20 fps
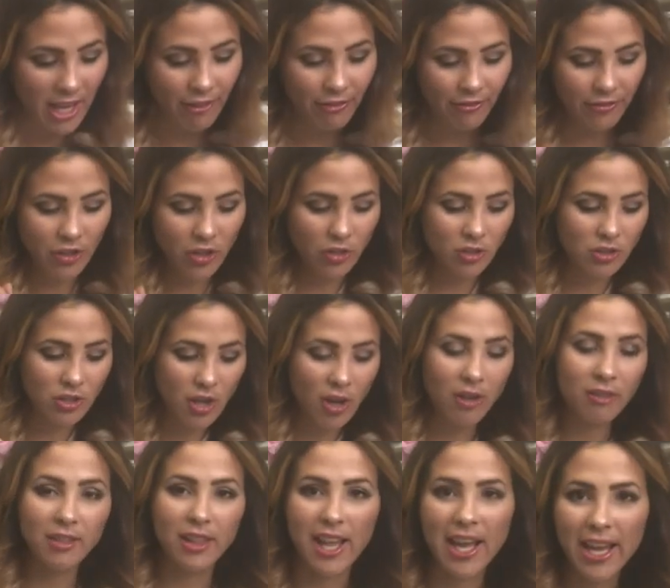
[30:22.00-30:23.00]
if you
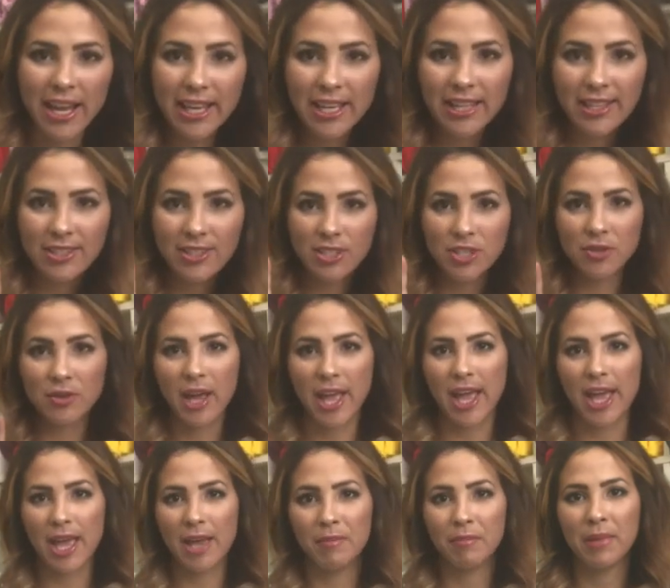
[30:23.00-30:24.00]
don't like to
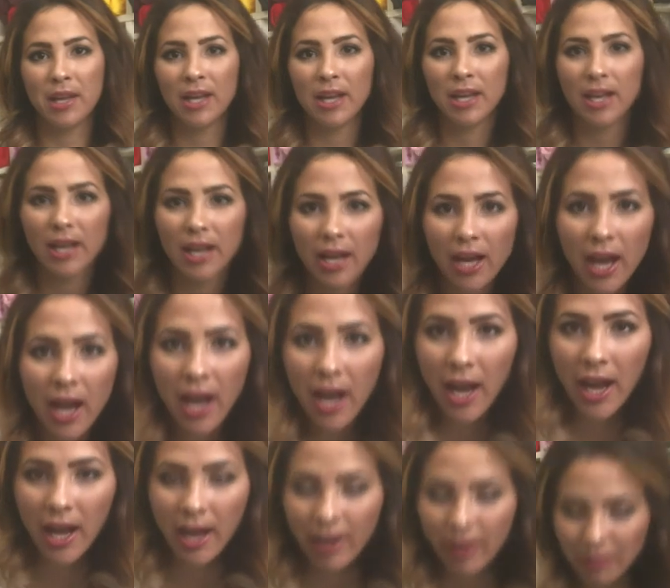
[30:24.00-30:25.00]
hem,
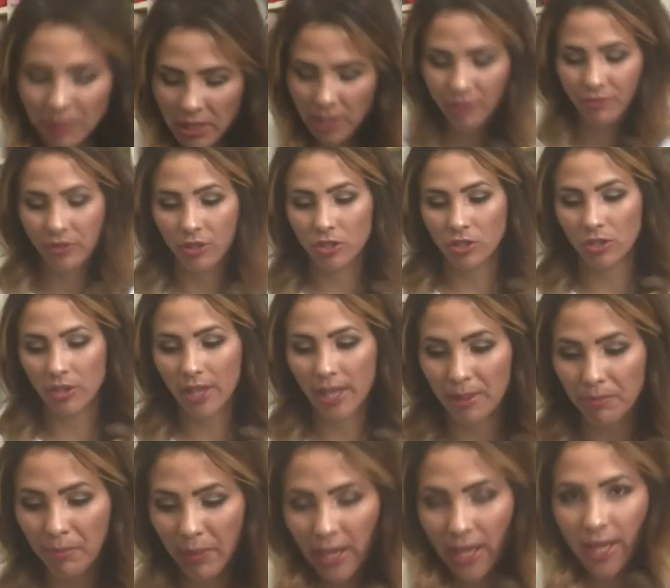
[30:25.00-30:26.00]
if you don't
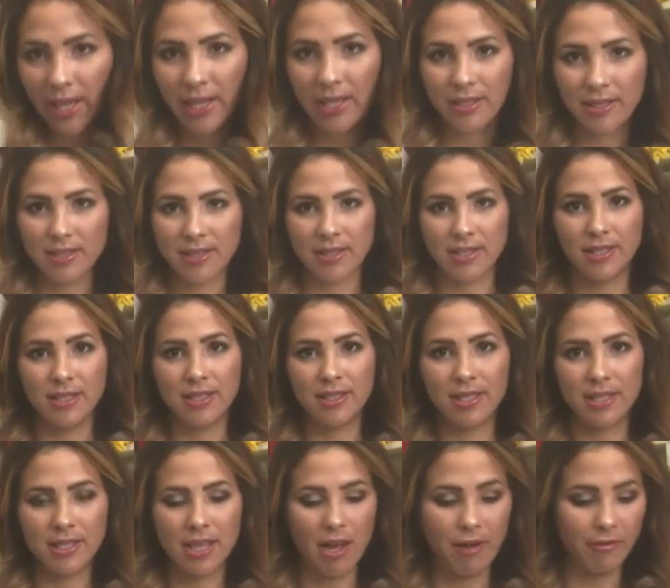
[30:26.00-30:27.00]
like bands, this is
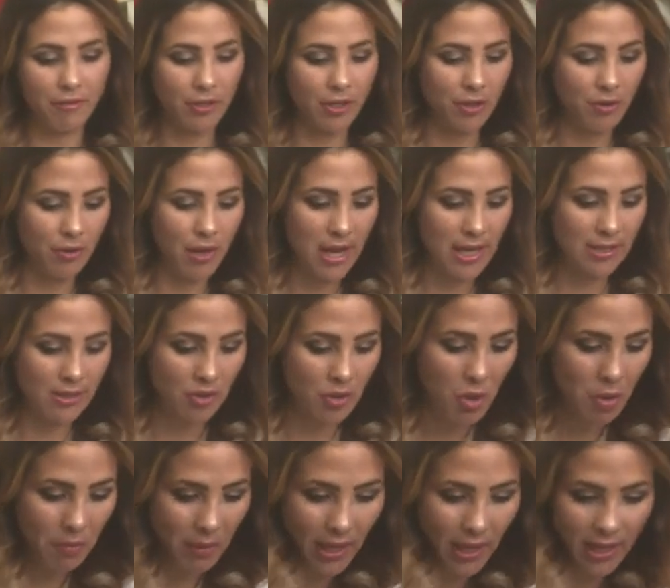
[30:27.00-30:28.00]
the top for you. It has
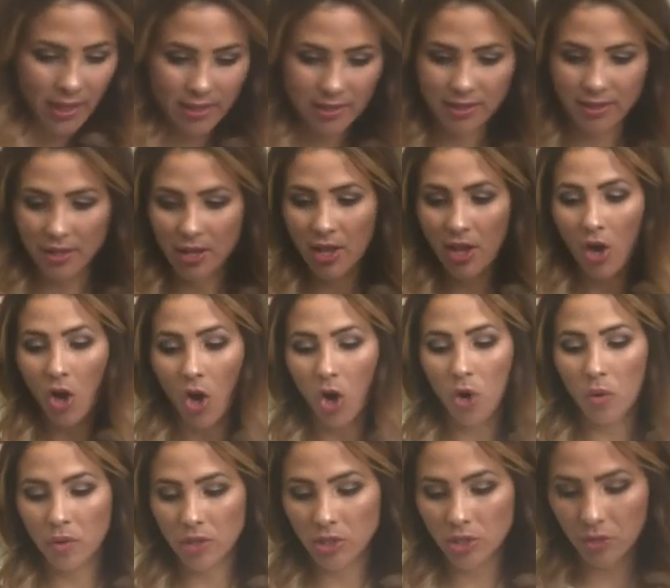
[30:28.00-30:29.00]
no bands.
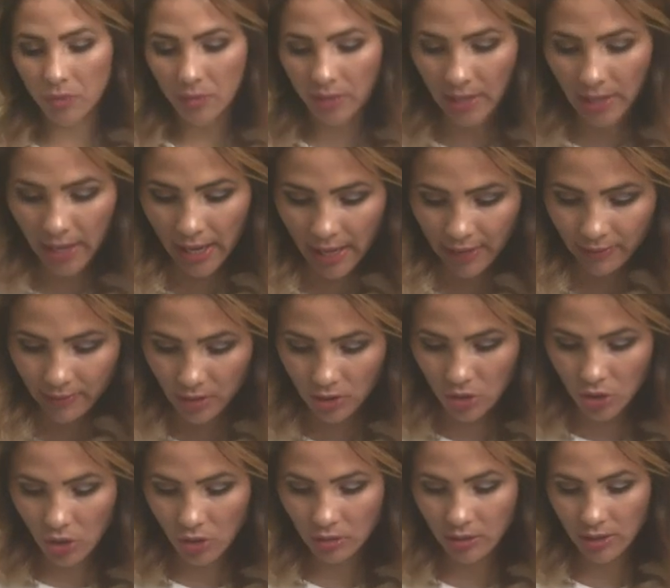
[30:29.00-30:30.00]
All we're doing at the
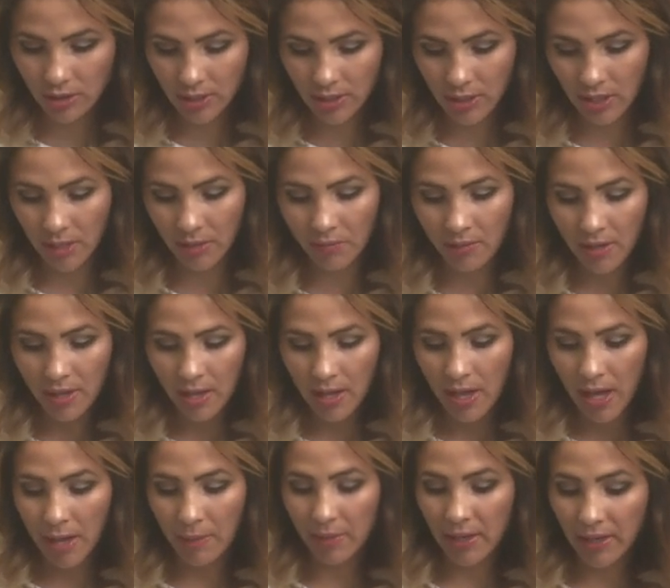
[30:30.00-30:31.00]
shoulder seam,
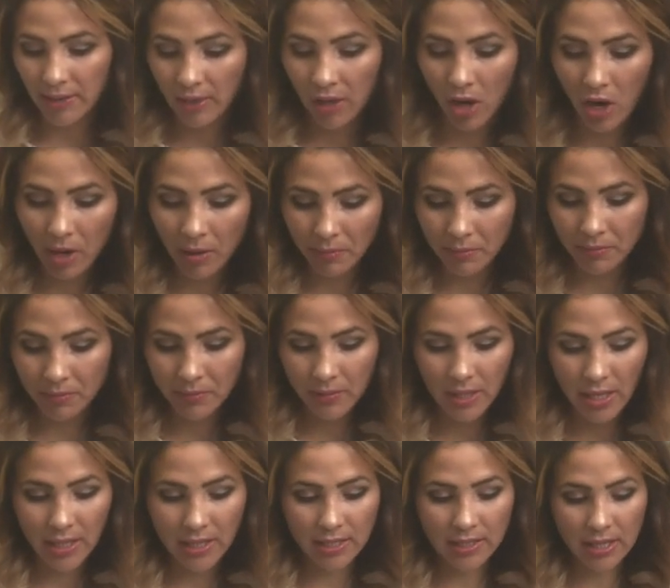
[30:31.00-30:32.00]
at the arm,
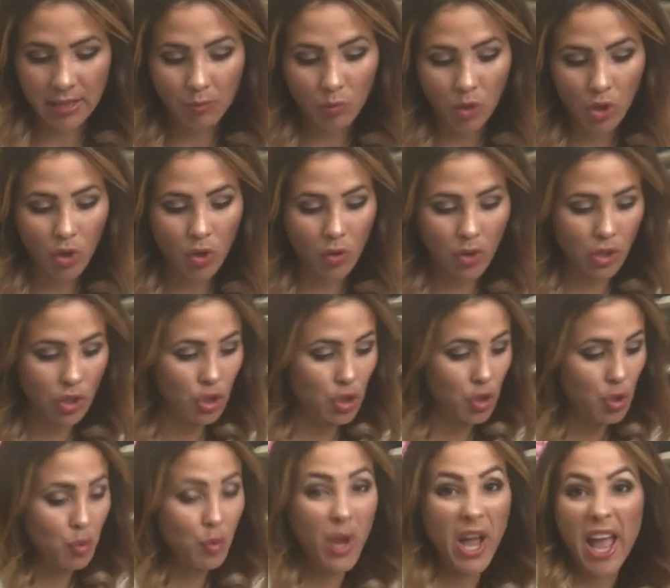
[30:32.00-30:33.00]
is we're going
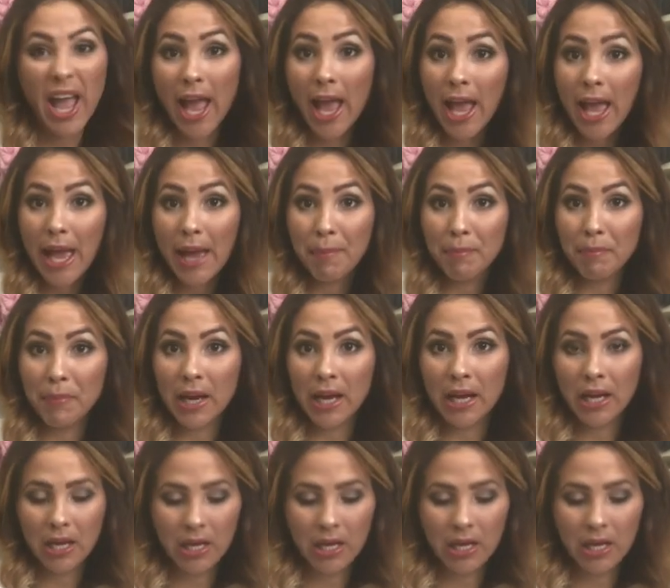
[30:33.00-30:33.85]
to hem